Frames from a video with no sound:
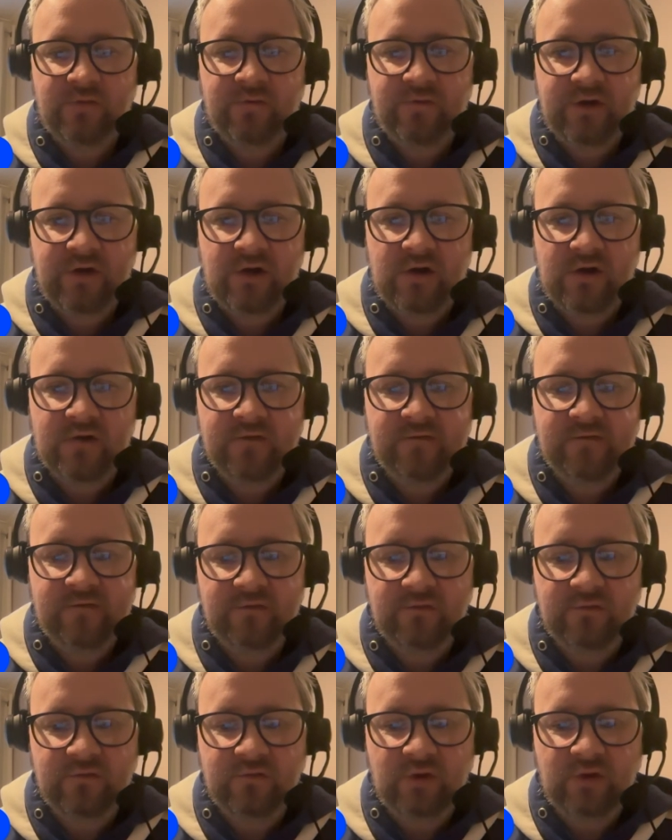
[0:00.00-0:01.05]
with regard
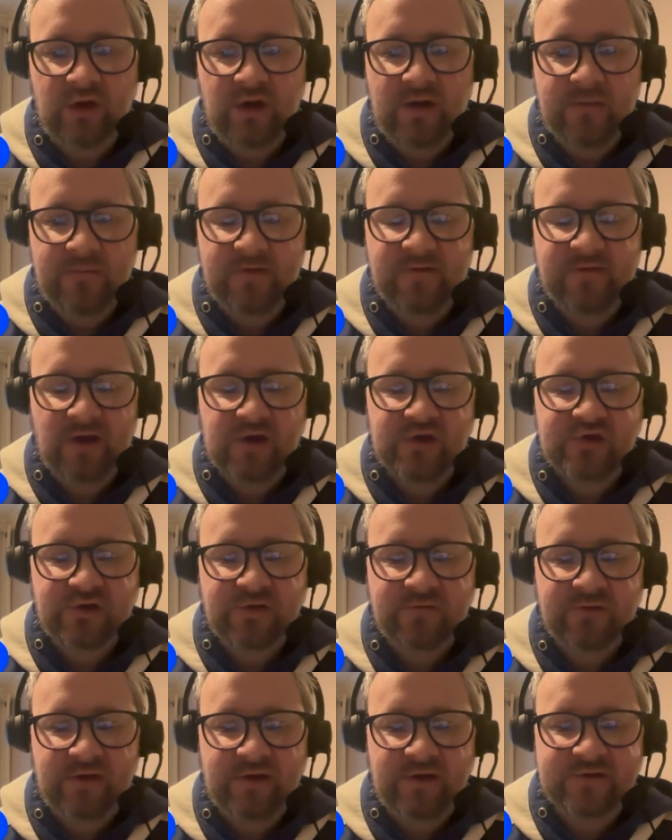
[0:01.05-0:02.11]
to
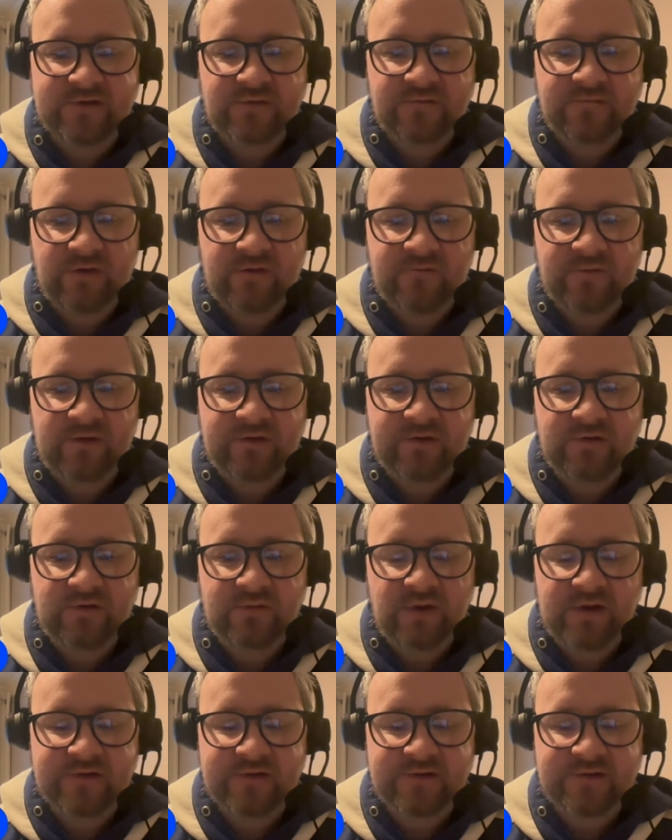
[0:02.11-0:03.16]
potentially the likes of Ridvan
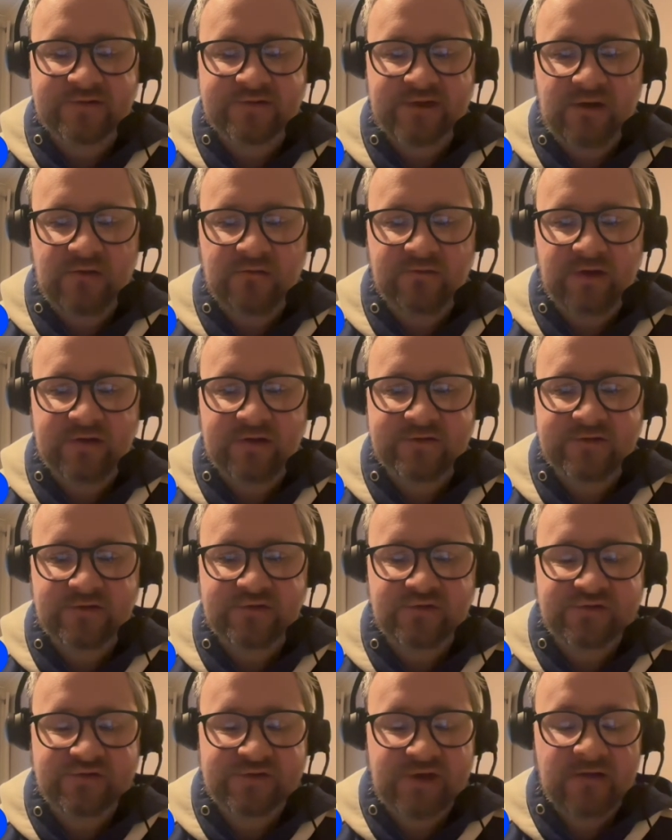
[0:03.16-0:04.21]
Yilmaz and Cyril
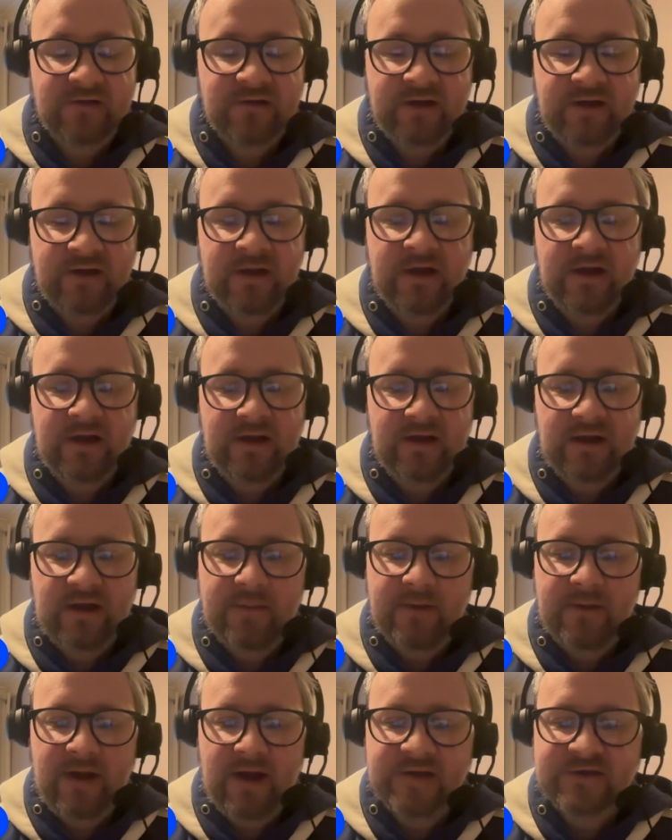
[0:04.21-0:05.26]
Dessers, who certainly
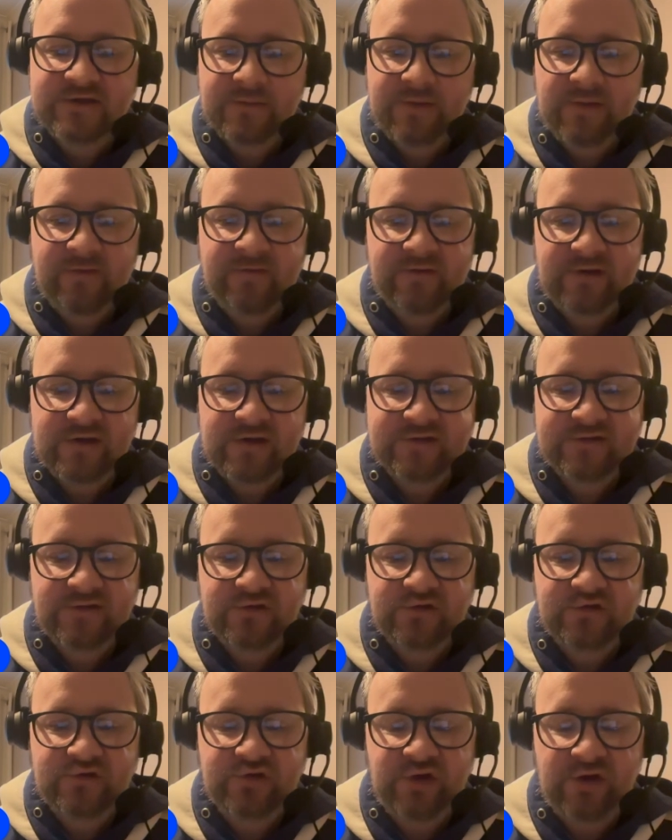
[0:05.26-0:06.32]
had some interest
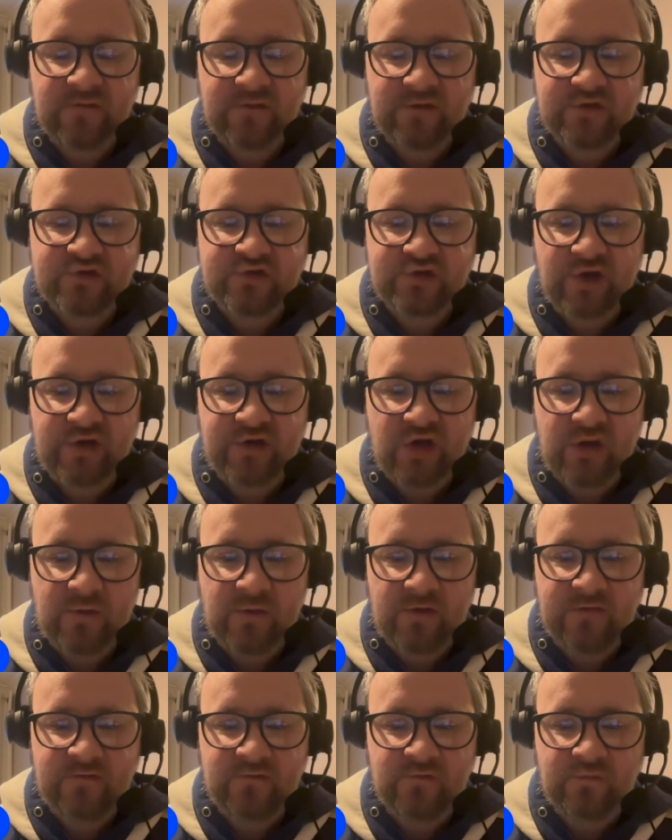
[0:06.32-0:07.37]
during this January
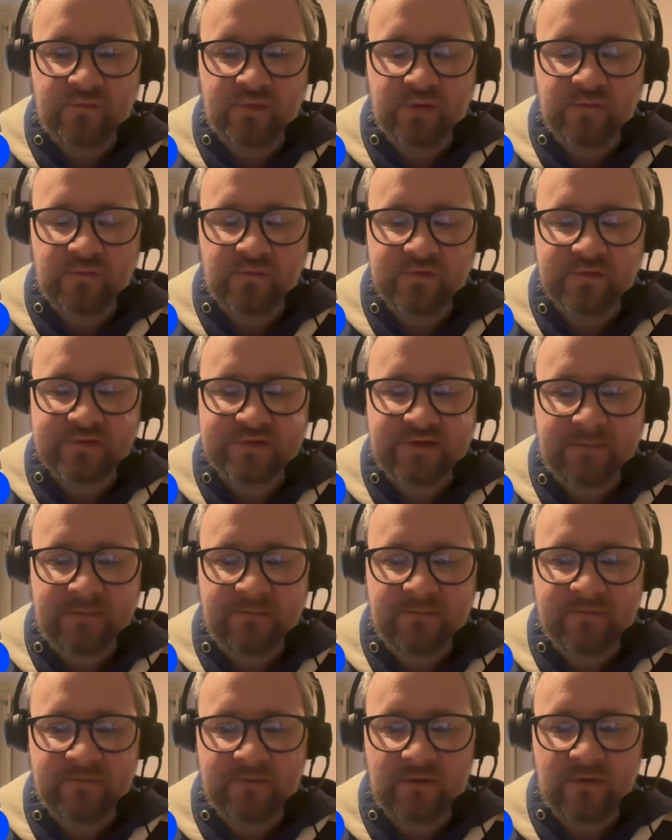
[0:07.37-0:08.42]
window, but was
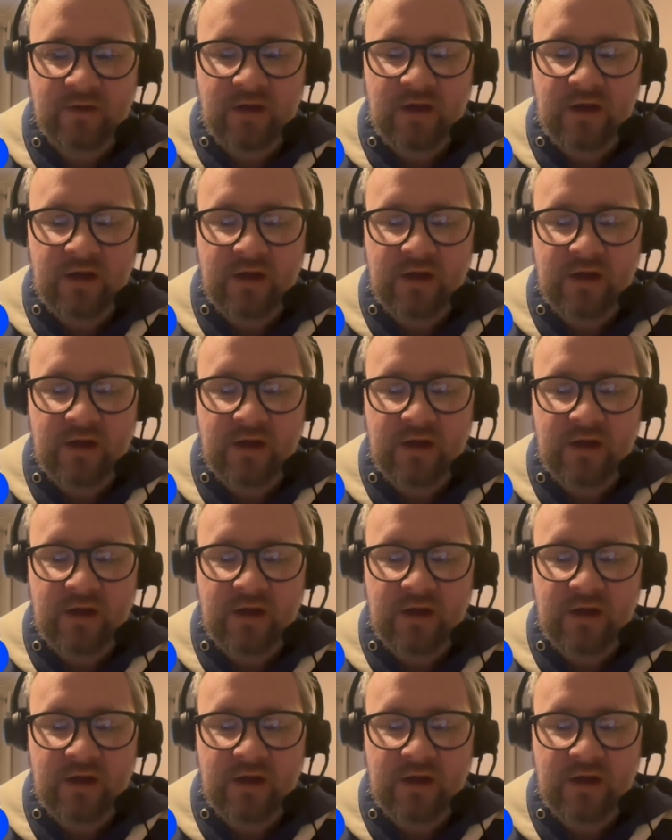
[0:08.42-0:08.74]
deemed that